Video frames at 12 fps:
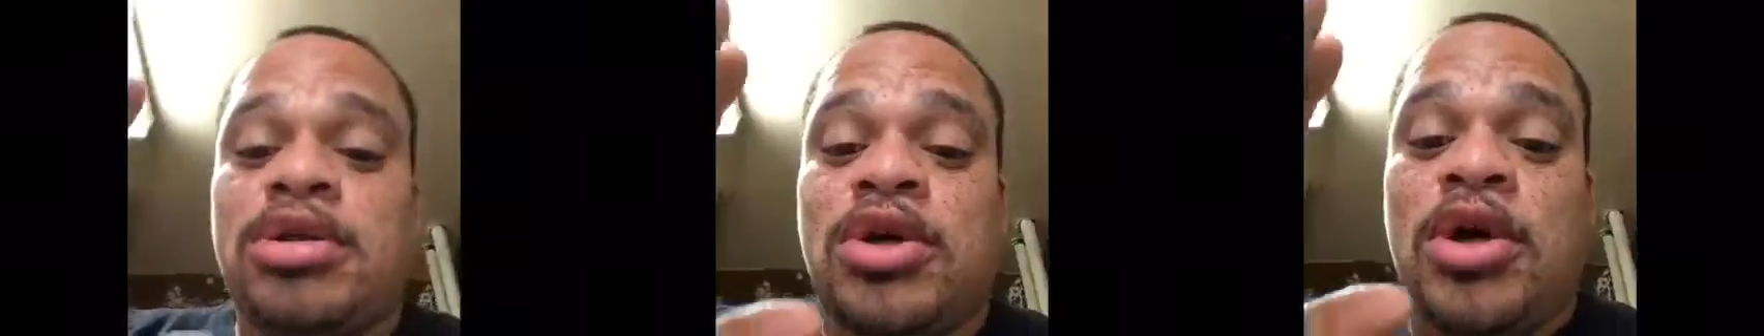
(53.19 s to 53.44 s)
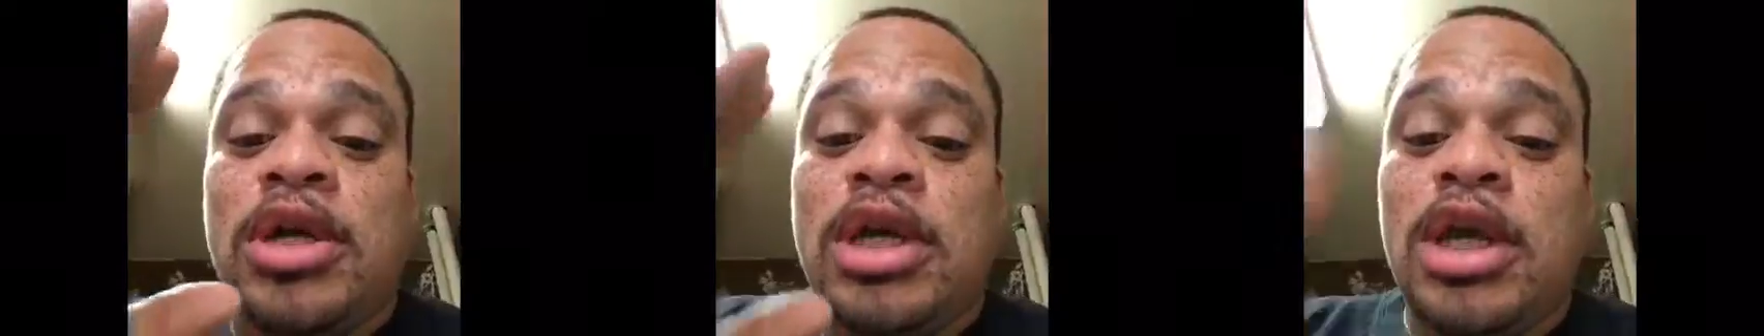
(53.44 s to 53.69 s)

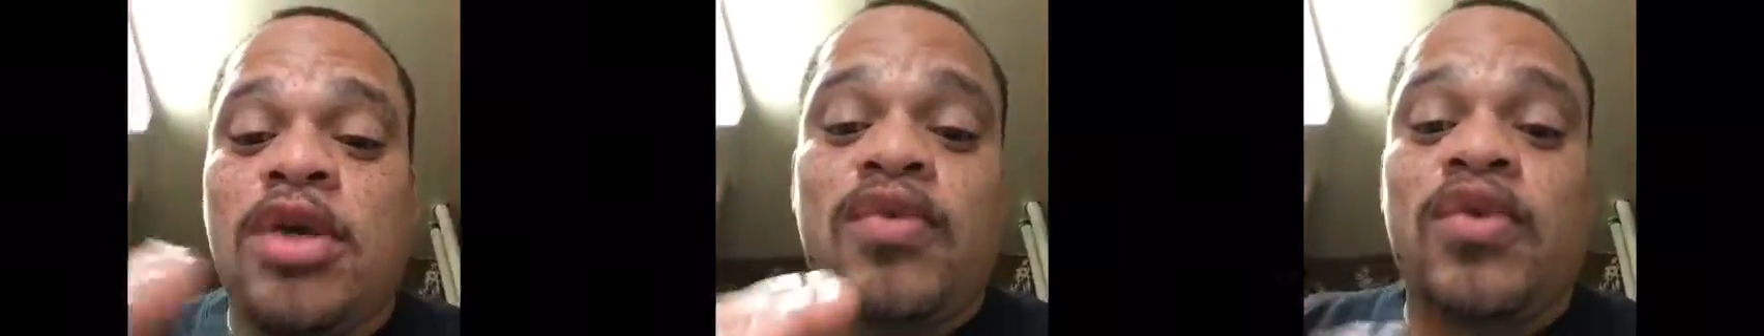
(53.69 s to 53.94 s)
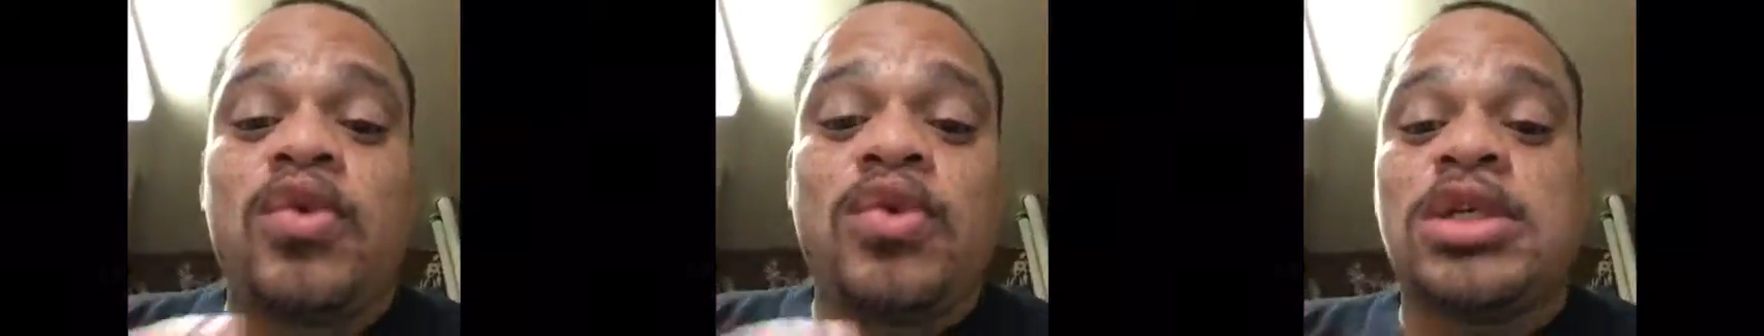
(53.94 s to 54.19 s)
So I need
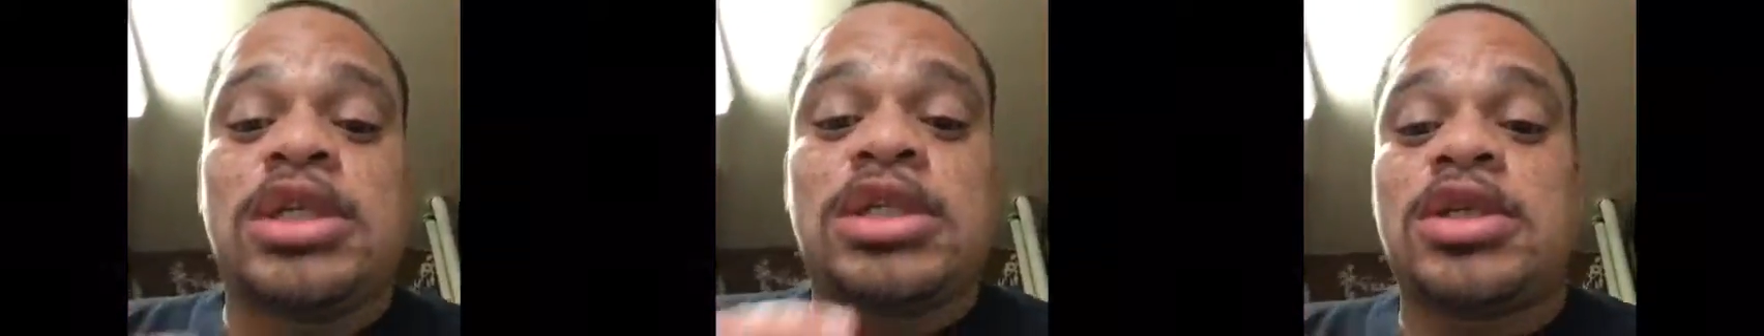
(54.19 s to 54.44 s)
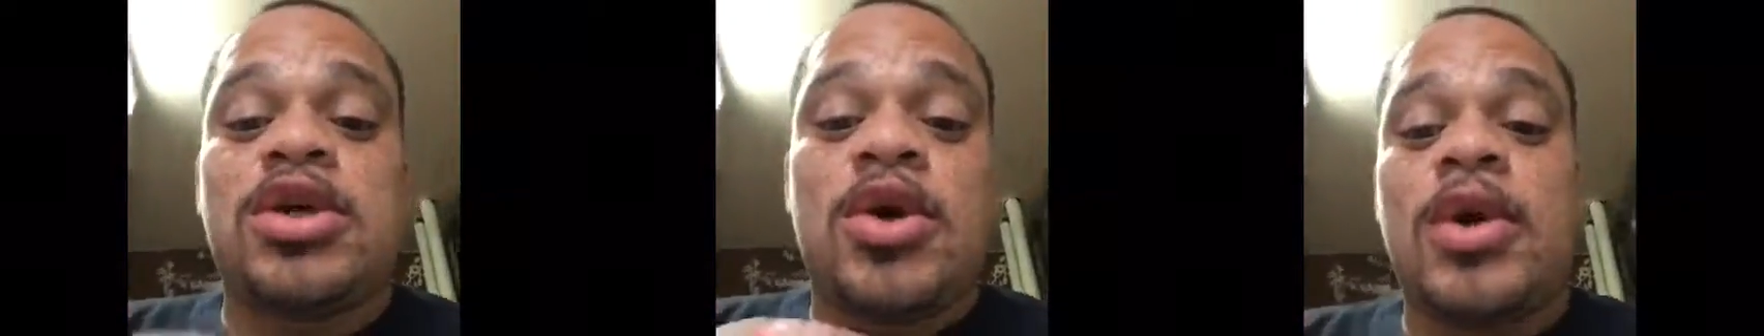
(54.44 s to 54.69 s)
for you
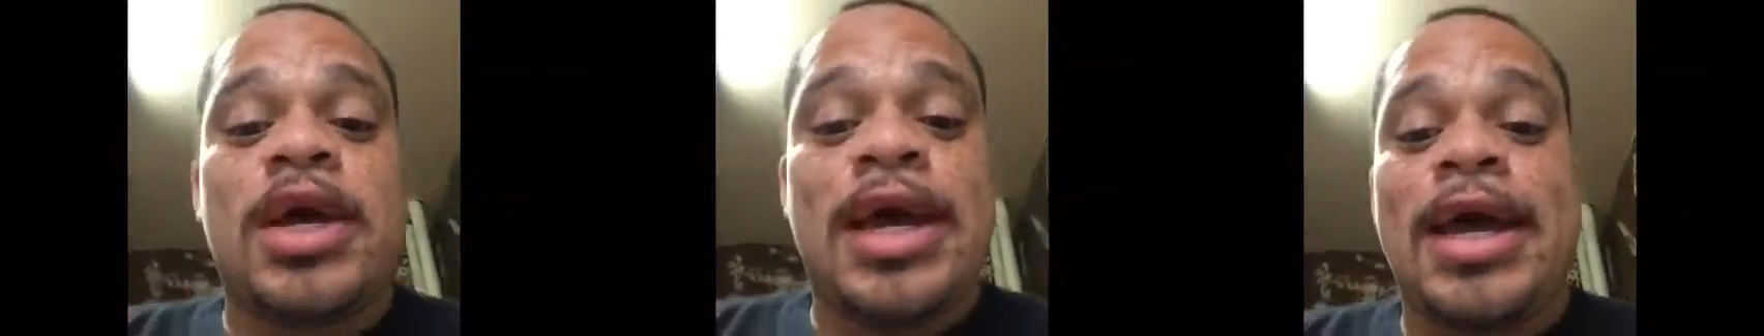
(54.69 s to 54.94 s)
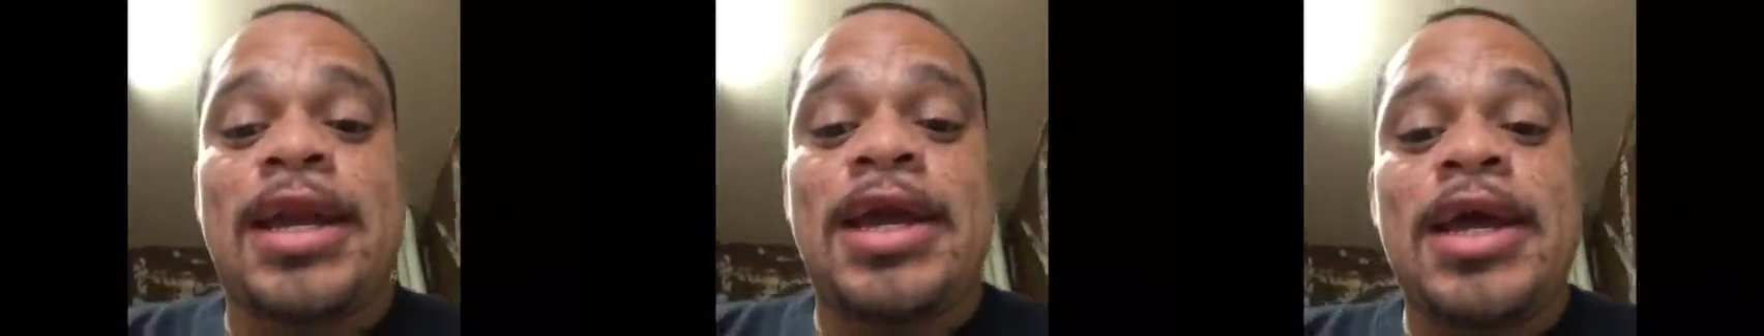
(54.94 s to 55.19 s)
just to go
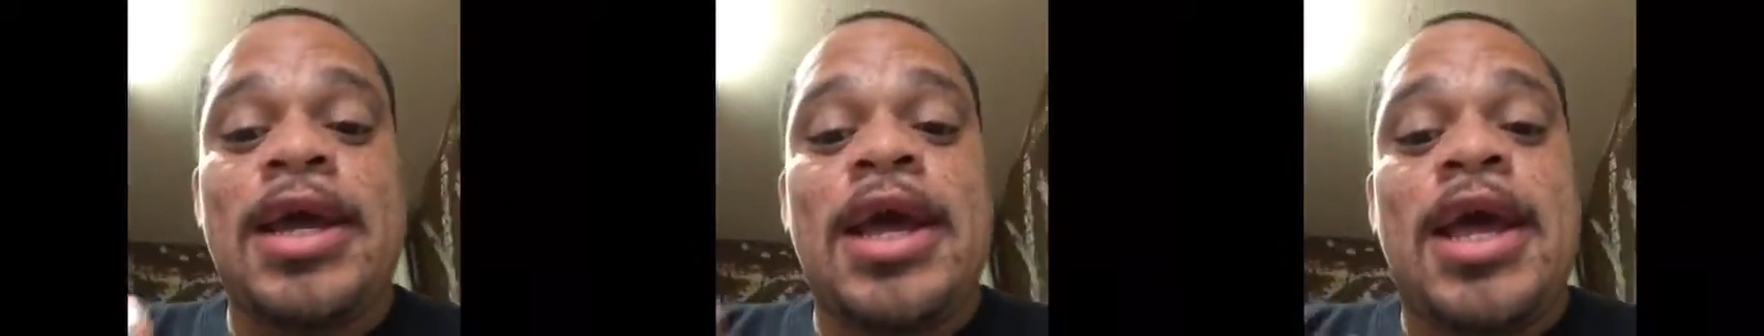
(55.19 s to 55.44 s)
ahead